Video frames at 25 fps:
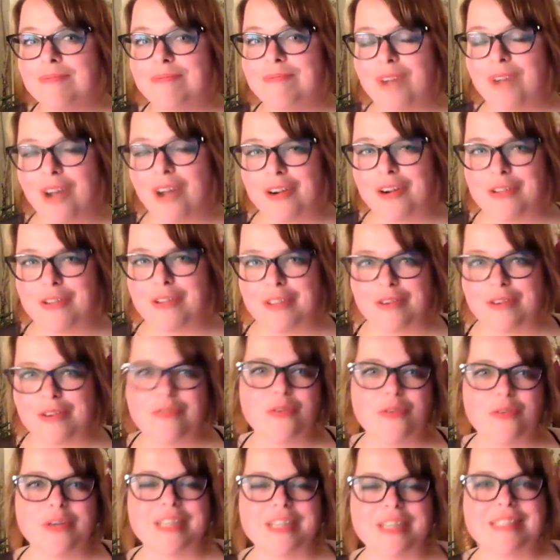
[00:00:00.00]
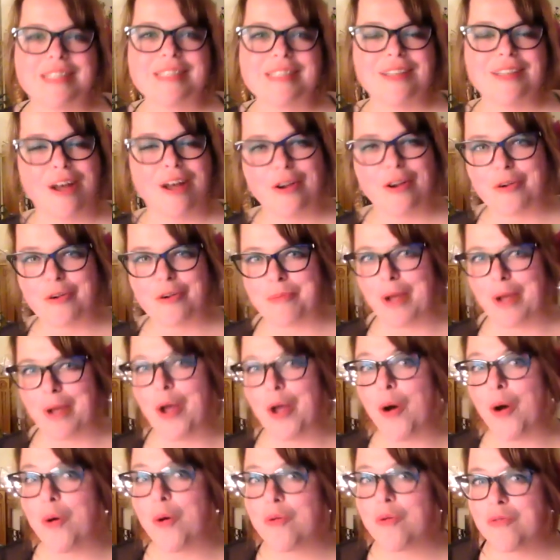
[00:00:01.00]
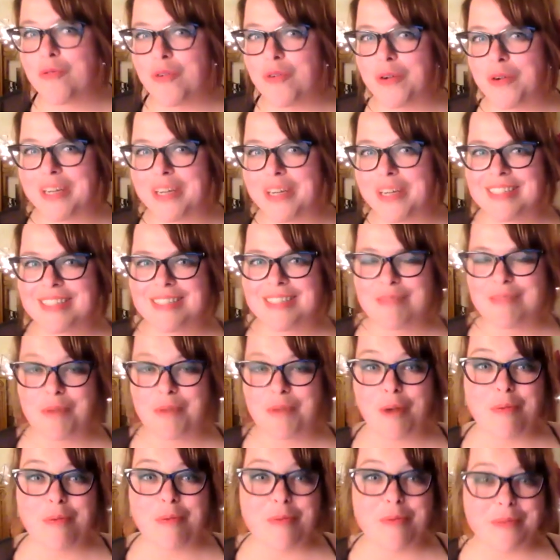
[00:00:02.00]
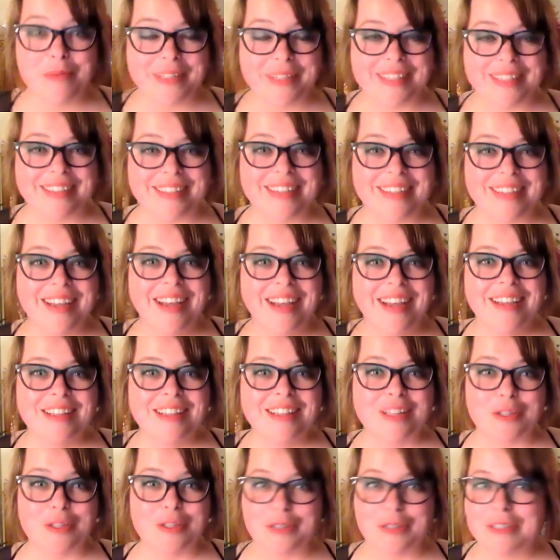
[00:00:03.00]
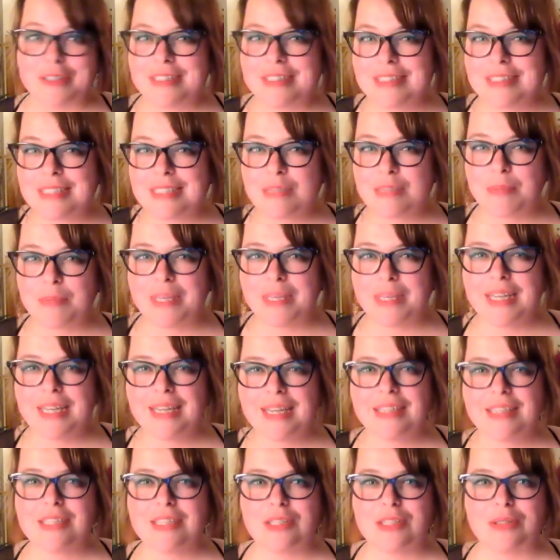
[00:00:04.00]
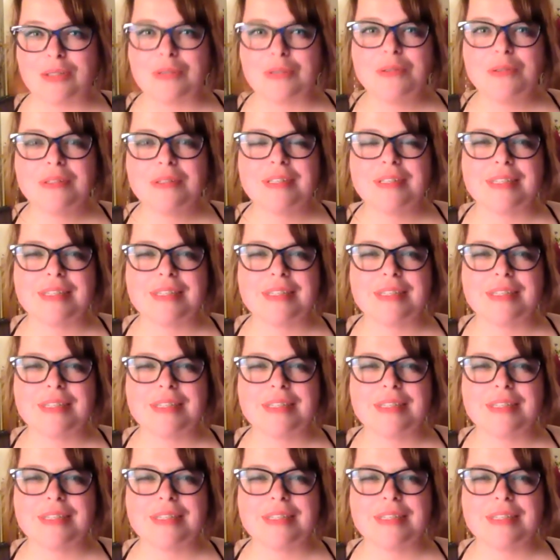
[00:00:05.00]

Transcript: honor their voice, honor my own voice, probably learn to speak too,